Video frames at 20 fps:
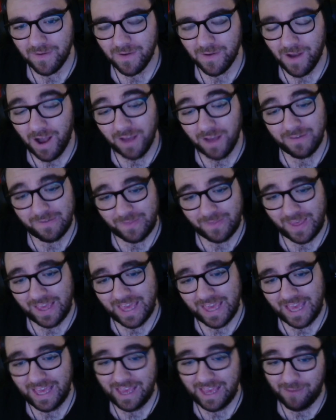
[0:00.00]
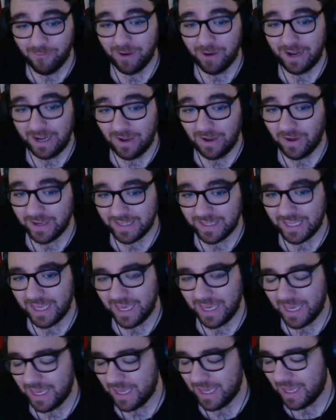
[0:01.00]
us thinking he really liked it
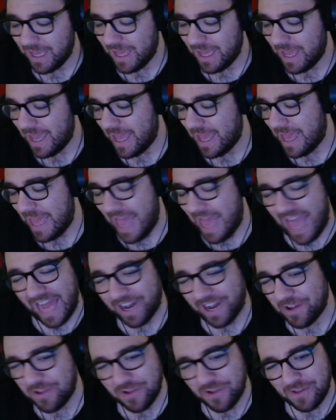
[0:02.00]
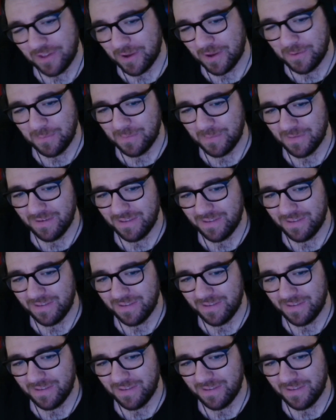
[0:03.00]
here? And I just don't